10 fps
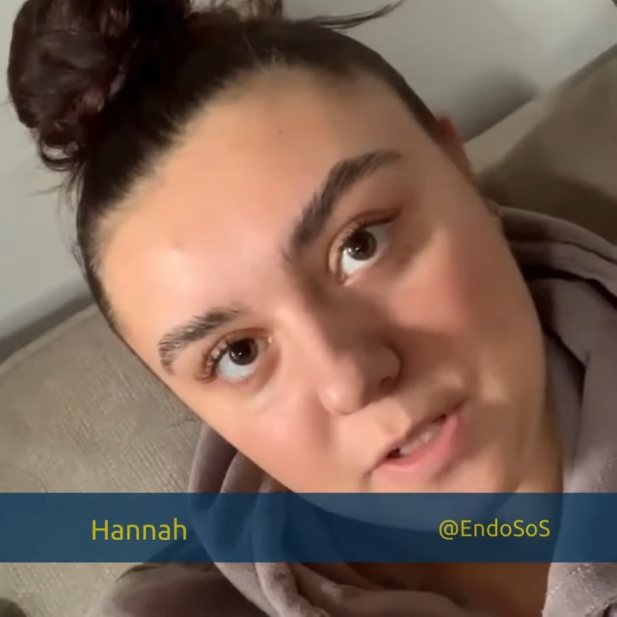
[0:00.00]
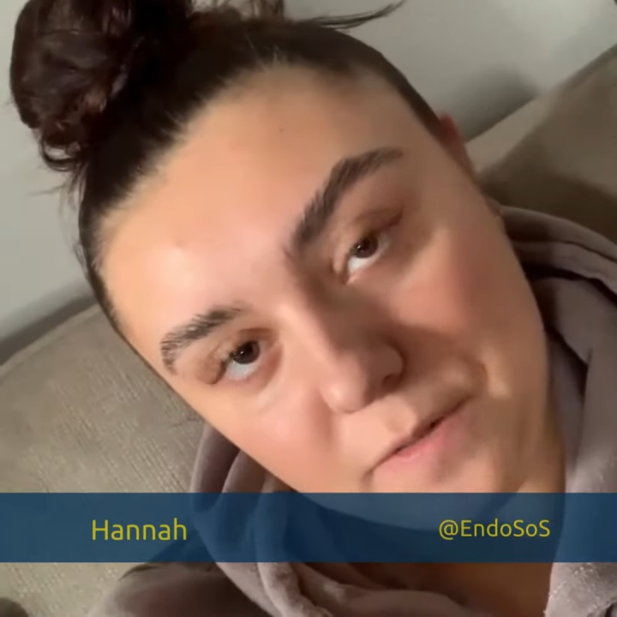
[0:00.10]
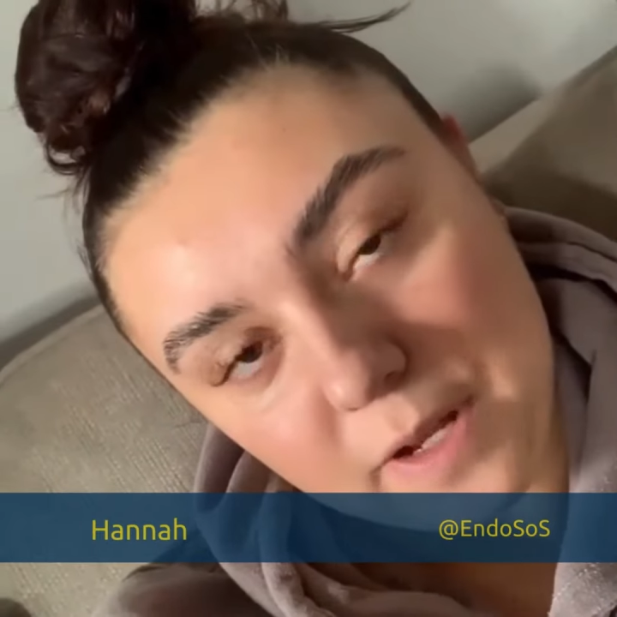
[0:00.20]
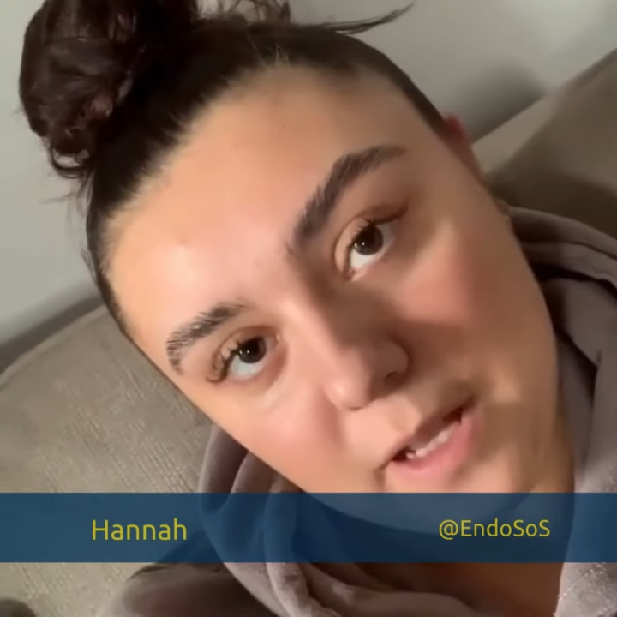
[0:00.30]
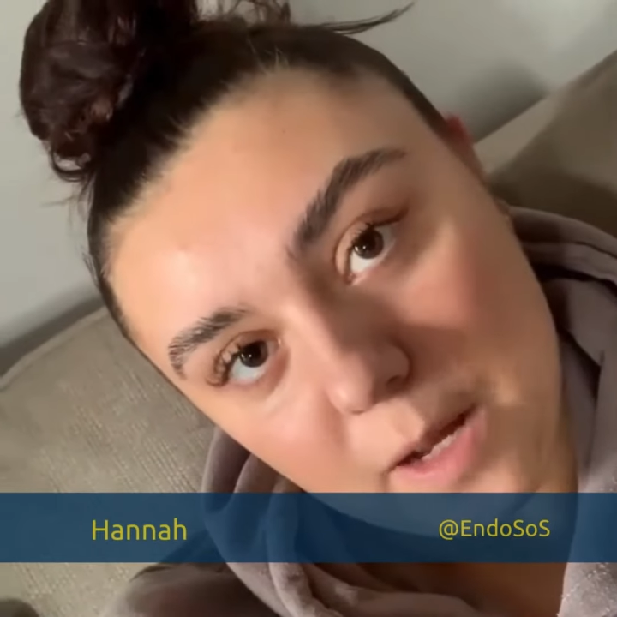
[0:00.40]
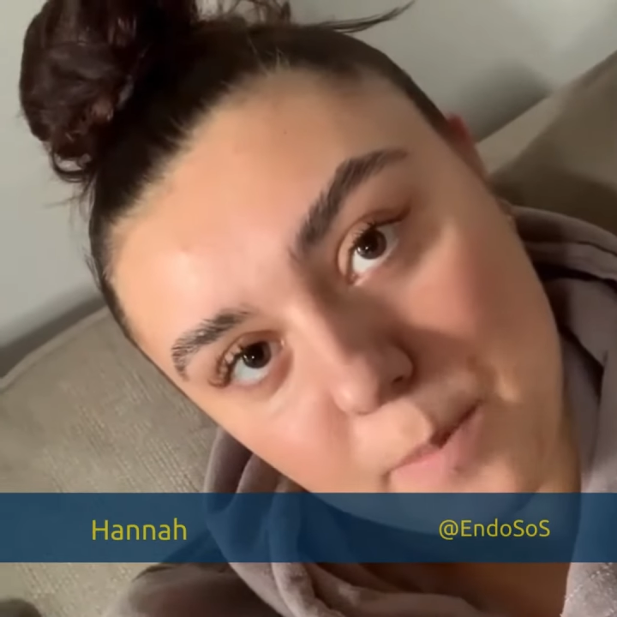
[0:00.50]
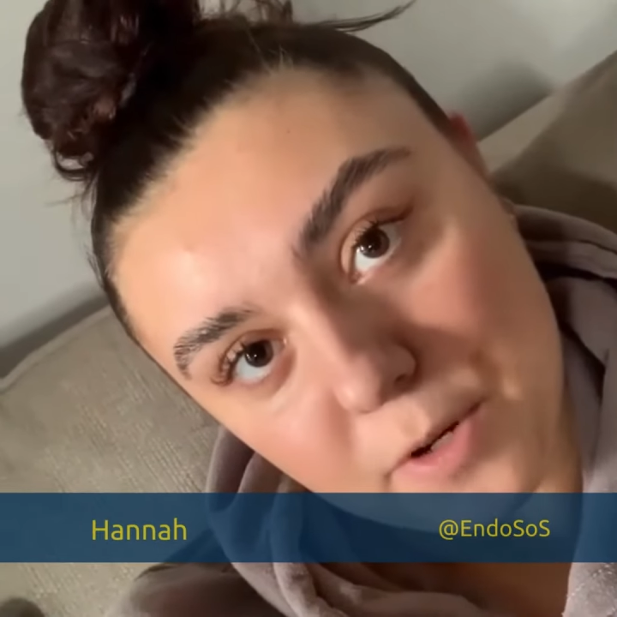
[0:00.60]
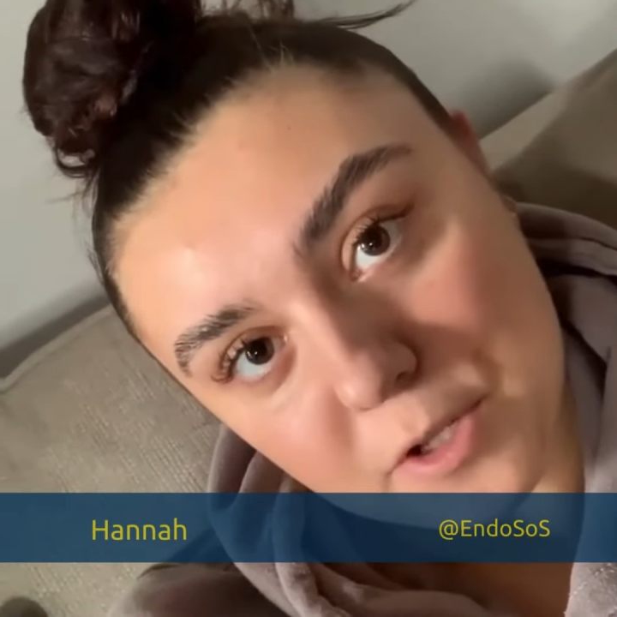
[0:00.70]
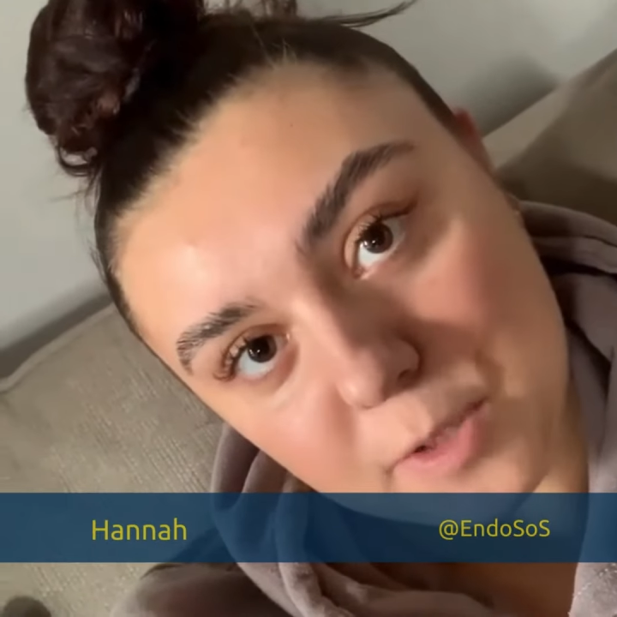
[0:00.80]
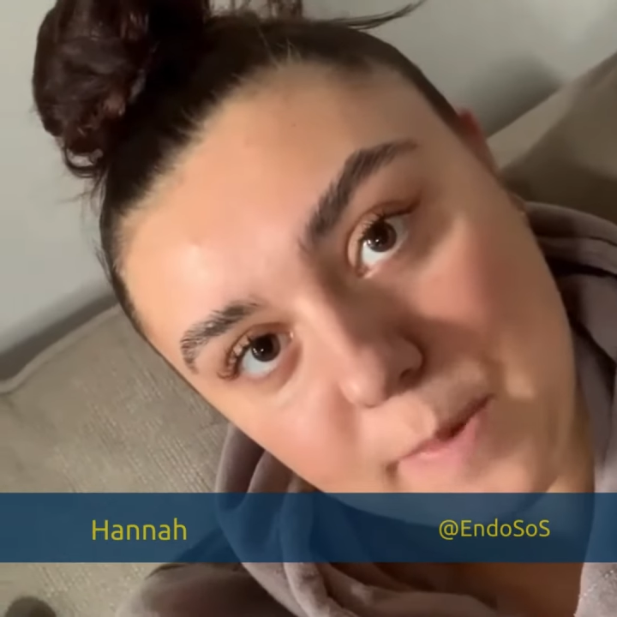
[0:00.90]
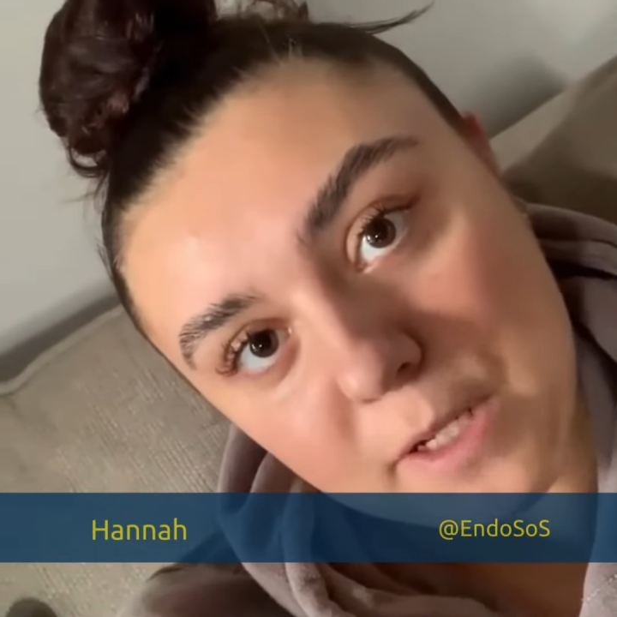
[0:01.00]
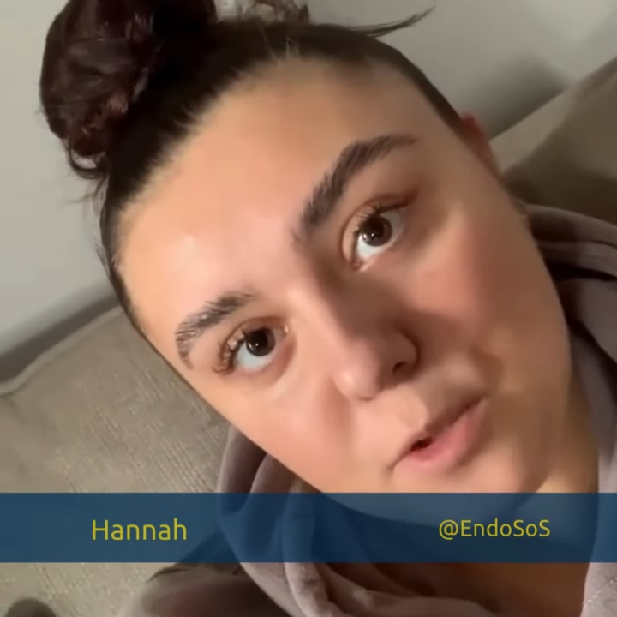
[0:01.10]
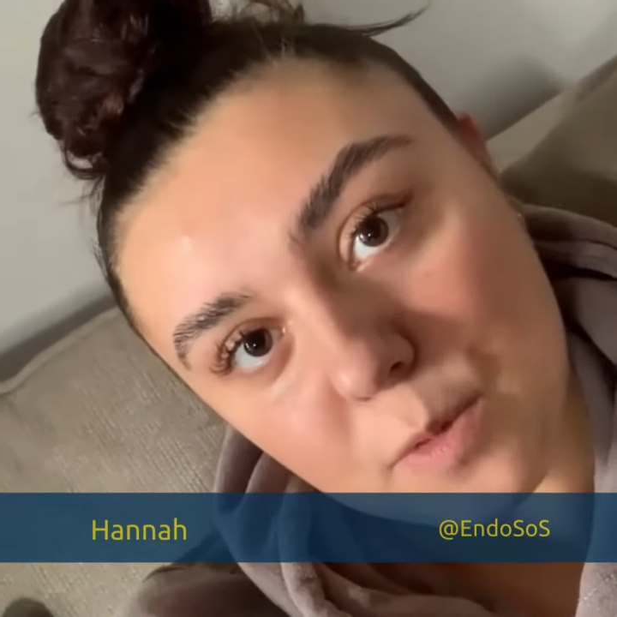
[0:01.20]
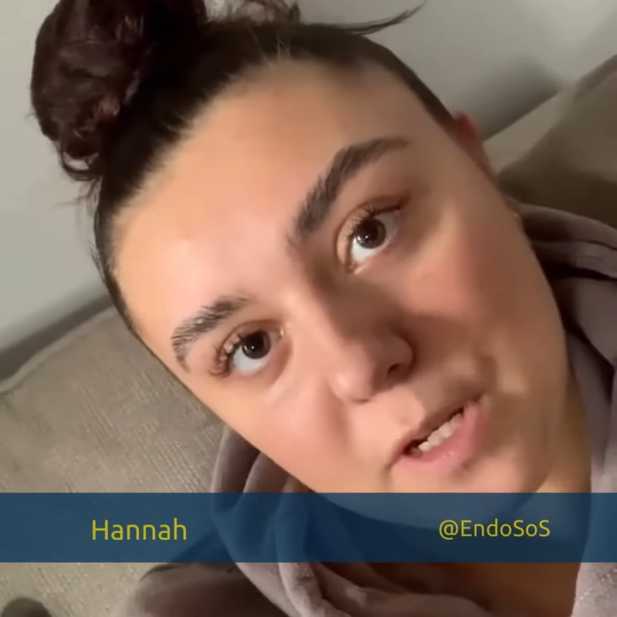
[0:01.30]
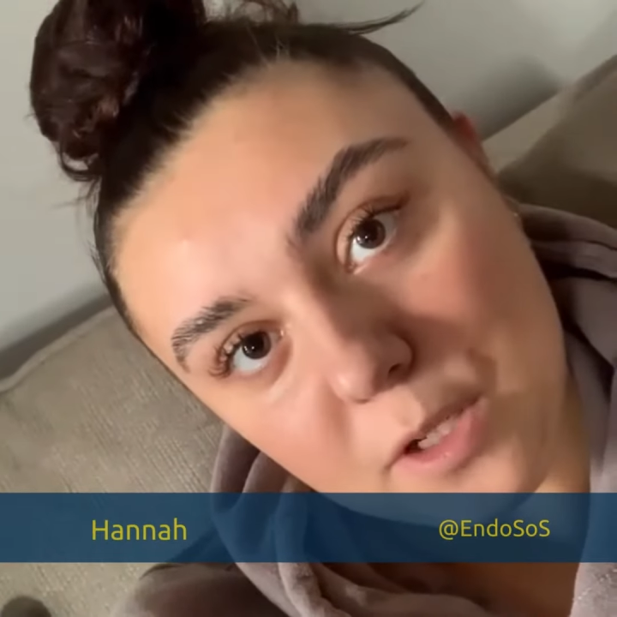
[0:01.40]
via laparoscopy in
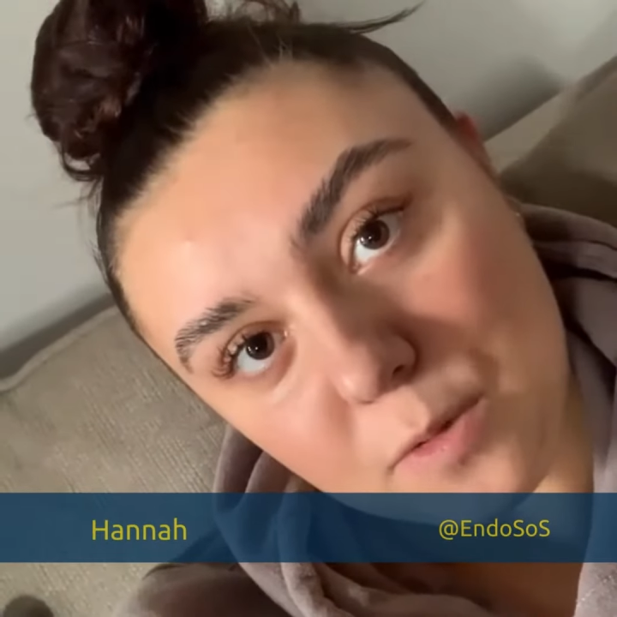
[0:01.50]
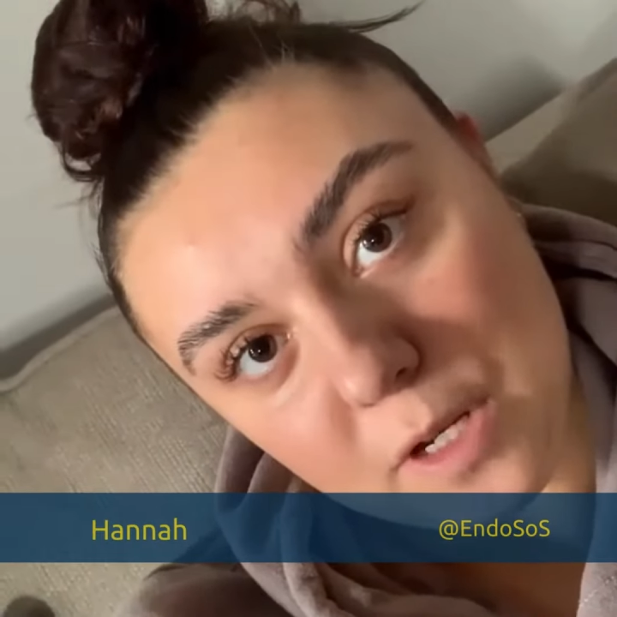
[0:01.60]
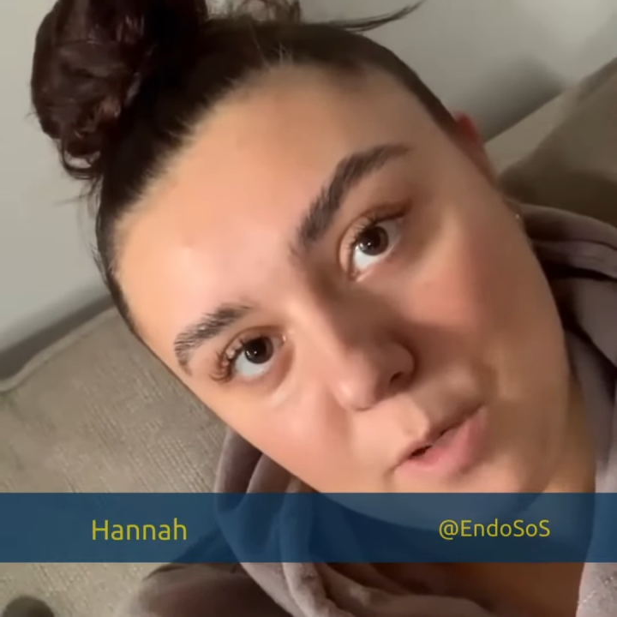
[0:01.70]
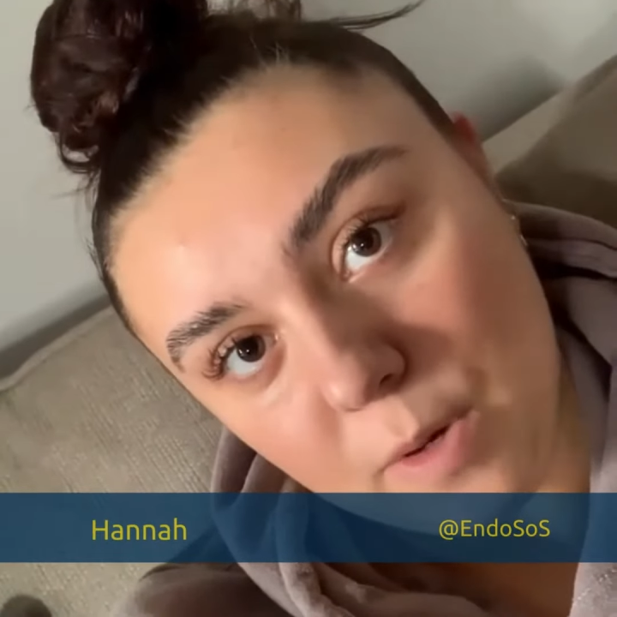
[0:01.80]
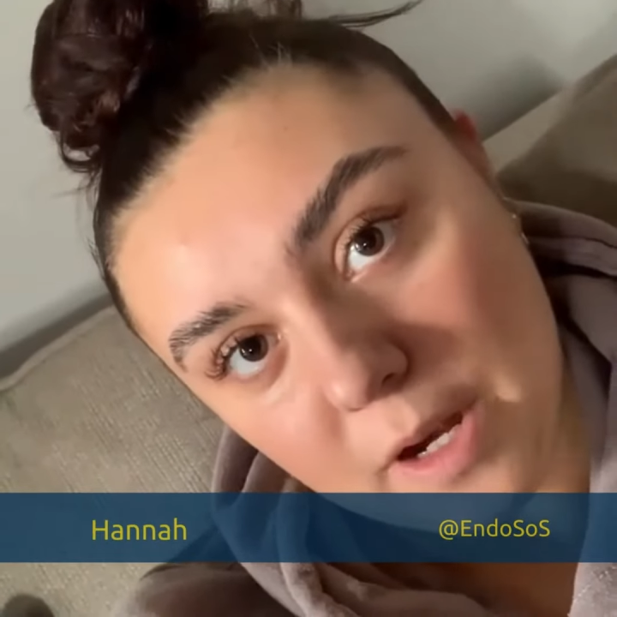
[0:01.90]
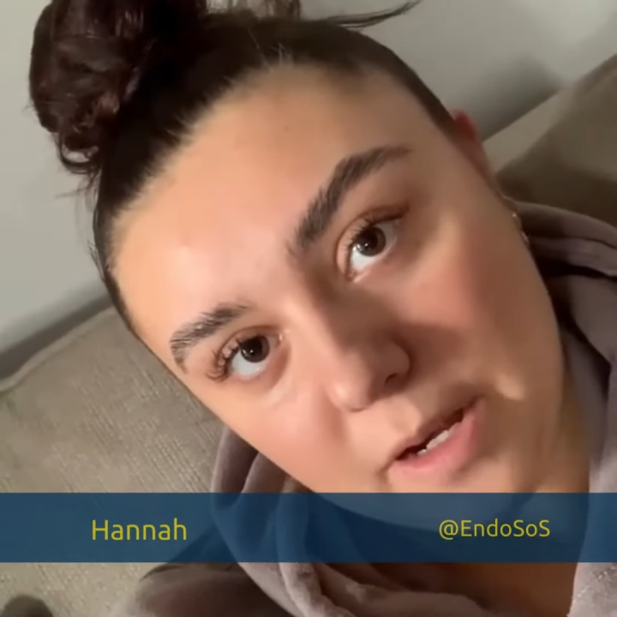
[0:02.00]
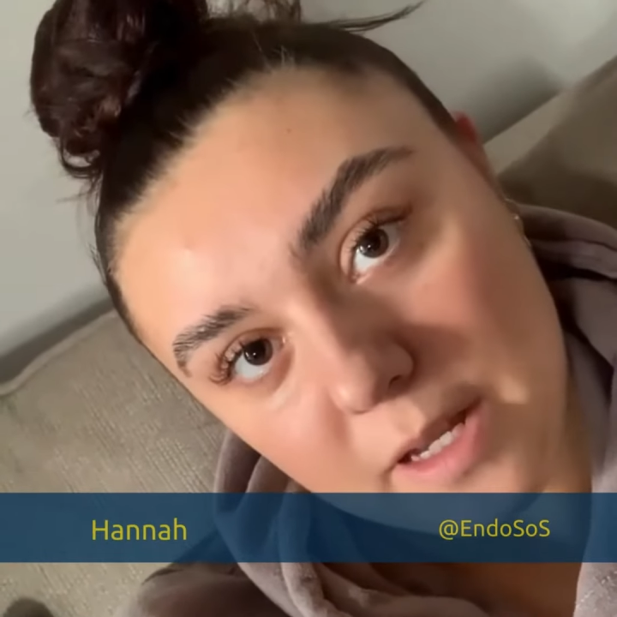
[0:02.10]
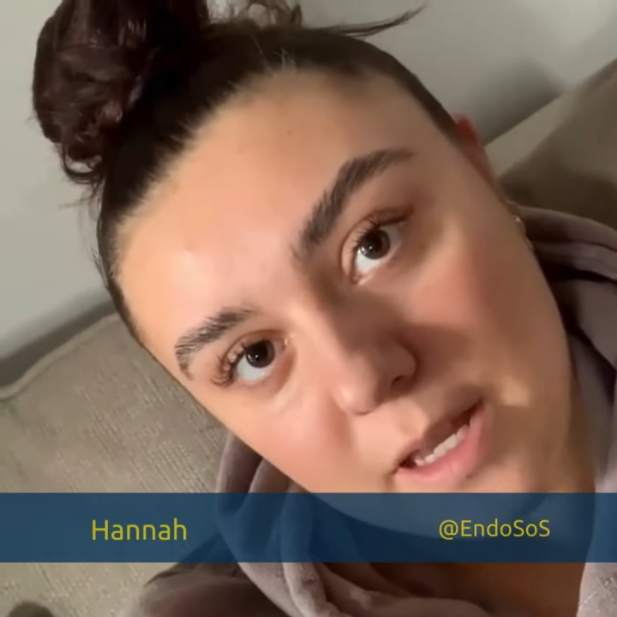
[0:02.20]
2021.